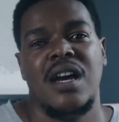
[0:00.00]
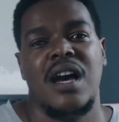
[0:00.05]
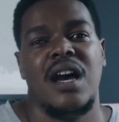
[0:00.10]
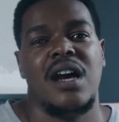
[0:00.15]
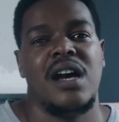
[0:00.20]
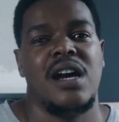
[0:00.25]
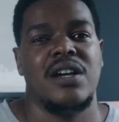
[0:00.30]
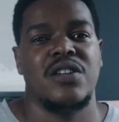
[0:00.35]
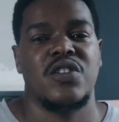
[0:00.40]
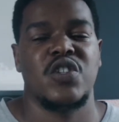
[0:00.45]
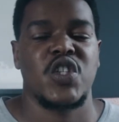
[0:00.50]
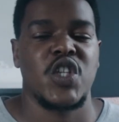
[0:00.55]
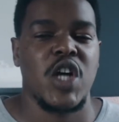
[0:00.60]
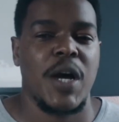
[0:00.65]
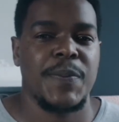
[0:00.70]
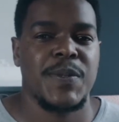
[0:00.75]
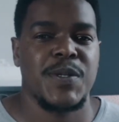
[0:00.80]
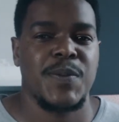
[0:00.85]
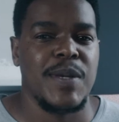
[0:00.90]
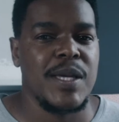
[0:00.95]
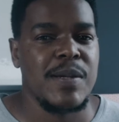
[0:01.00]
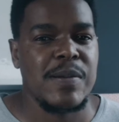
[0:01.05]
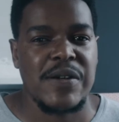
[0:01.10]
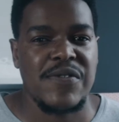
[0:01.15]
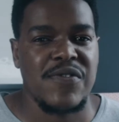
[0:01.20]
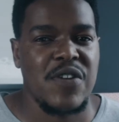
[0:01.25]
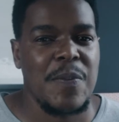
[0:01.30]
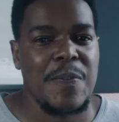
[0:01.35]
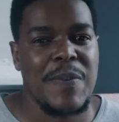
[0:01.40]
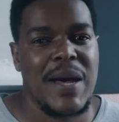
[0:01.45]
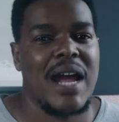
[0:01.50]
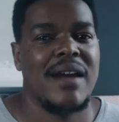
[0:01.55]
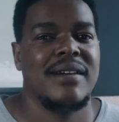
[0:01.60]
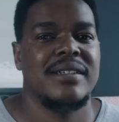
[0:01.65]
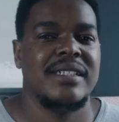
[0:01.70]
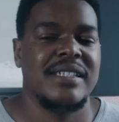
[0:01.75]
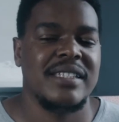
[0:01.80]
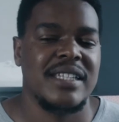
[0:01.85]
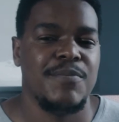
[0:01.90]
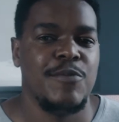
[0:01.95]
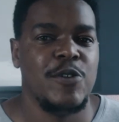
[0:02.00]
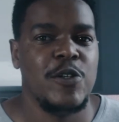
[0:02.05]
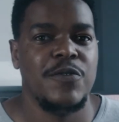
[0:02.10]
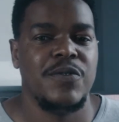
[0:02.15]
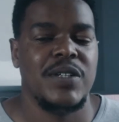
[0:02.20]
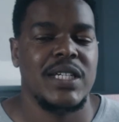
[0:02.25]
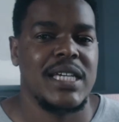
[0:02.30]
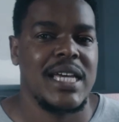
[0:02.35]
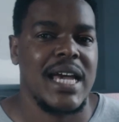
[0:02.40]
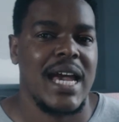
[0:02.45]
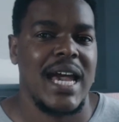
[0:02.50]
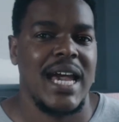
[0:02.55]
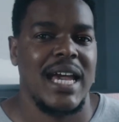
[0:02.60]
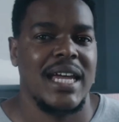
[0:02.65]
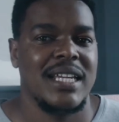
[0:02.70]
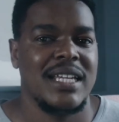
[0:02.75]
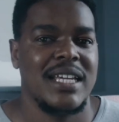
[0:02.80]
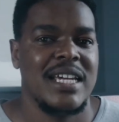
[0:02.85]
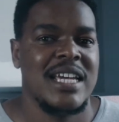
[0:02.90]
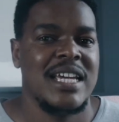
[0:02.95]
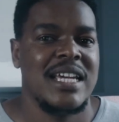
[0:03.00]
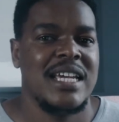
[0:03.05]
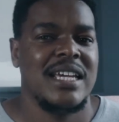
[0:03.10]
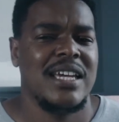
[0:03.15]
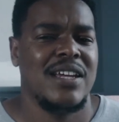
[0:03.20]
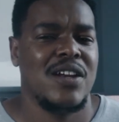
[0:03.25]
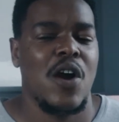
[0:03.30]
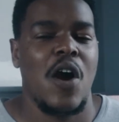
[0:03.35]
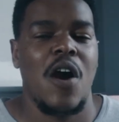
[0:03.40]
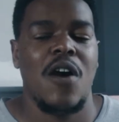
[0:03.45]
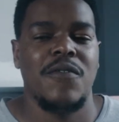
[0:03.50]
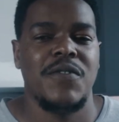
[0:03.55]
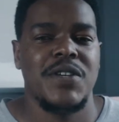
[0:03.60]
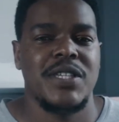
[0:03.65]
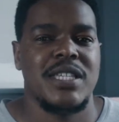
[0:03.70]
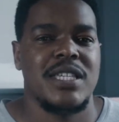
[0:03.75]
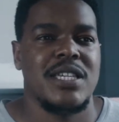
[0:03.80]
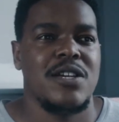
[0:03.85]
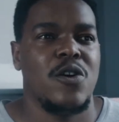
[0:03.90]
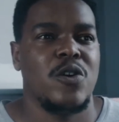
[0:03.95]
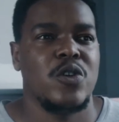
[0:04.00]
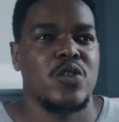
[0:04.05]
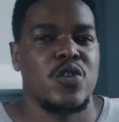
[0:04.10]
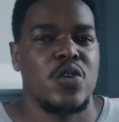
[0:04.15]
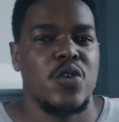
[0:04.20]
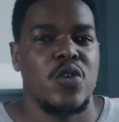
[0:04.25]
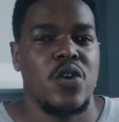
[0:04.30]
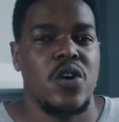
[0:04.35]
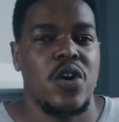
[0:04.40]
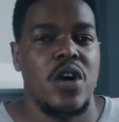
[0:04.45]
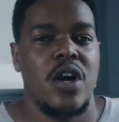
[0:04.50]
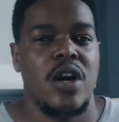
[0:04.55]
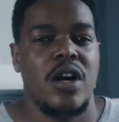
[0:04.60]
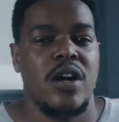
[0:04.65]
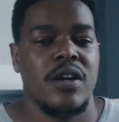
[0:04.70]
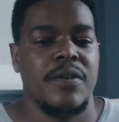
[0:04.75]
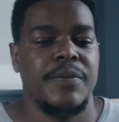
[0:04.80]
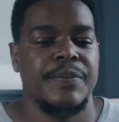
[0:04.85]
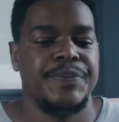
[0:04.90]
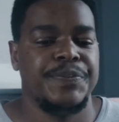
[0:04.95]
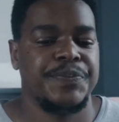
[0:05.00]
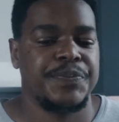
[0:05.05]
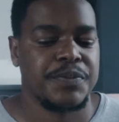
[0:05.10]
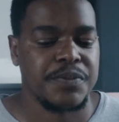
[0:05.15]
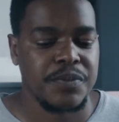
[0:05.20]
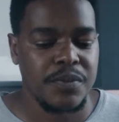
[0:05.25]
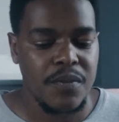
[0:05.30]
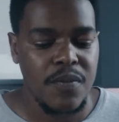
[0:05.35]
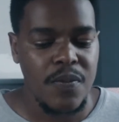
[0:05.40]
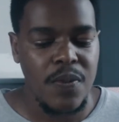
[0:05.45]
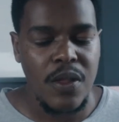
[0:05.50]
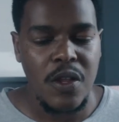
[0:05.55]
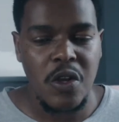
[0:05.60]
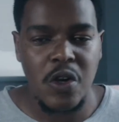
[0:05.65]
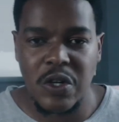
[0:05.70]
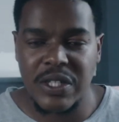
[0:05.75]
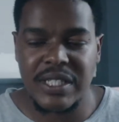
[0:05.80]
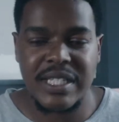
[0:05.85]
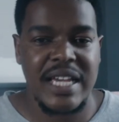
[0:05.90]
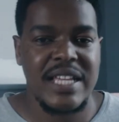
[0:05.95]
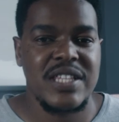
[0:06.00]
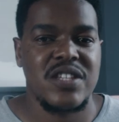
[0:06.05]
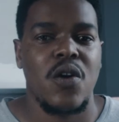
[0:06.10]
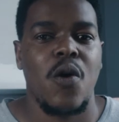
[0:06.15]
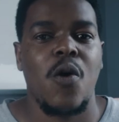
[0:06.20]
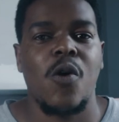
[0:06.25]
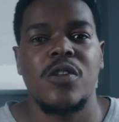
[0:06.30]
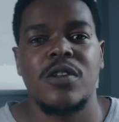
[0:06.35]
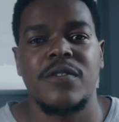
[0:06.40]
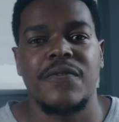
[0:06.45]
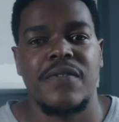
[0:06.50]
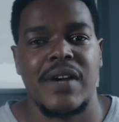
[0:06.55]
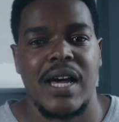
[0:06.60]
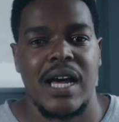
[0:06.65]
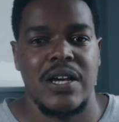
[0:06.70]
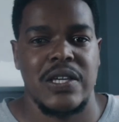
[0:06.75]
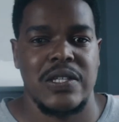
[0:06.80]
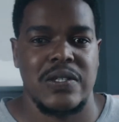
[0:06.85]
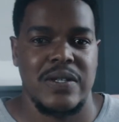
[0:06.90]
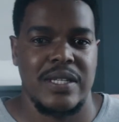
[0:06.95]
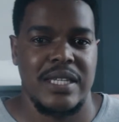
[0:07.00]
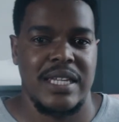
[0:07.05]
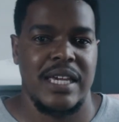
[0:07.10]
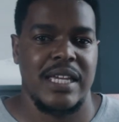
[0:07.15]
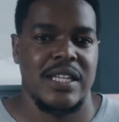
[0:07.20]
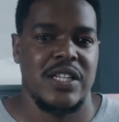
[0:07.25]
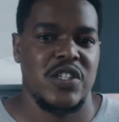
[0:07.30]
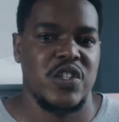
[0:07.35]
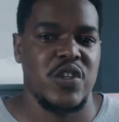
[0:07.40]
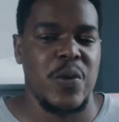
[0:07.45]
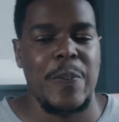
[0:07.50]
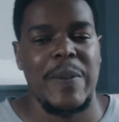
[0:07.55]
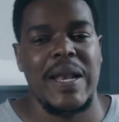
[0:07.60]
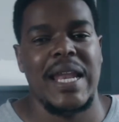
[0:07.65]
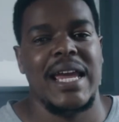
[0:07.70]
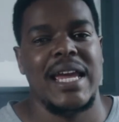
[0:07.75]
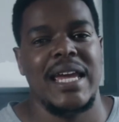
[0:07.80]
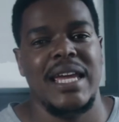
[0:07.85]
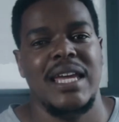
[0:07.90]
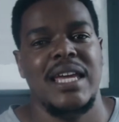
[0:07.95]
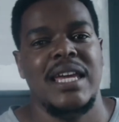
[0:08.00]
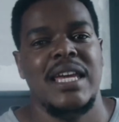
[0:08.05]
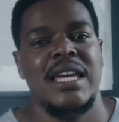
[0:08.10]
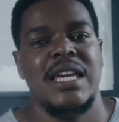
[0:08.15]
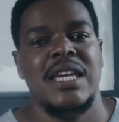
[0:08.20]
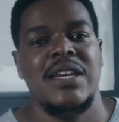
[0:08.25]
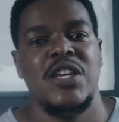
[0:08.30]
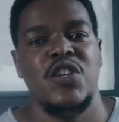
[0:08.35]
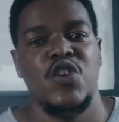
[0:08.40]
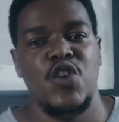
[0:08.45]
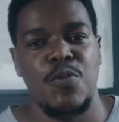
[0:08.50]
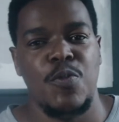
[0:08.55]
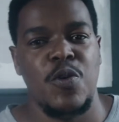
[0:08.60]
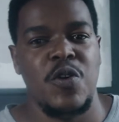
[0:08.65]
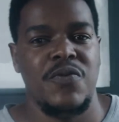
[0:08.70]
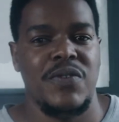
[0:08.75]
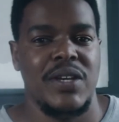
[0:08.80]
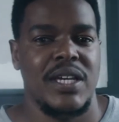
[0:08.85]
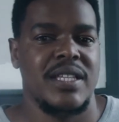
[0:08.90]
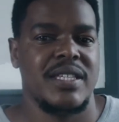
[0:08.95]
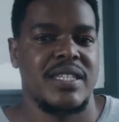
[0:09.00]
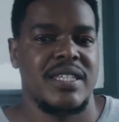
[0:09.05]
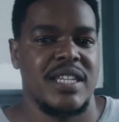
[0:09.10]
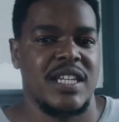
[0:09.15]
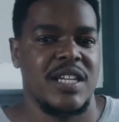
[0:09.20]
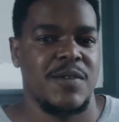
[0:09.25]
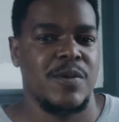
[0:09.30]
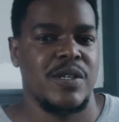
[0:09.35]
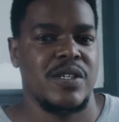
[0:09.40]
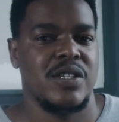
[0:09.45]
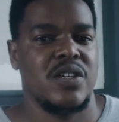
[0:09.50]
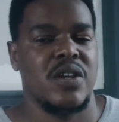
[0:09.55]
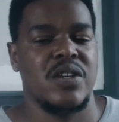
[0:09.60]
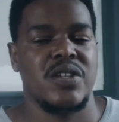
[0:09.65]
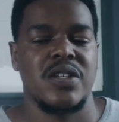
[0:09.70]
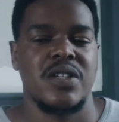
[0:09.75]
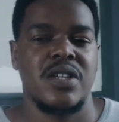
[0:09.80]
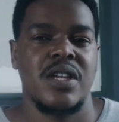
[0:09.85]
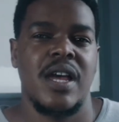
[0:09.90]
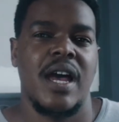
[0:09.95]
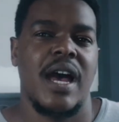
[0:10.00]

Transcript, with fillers: it stops people from pirating the movie, and it obviously also contains all the files you need to play your movie in cinemas. Because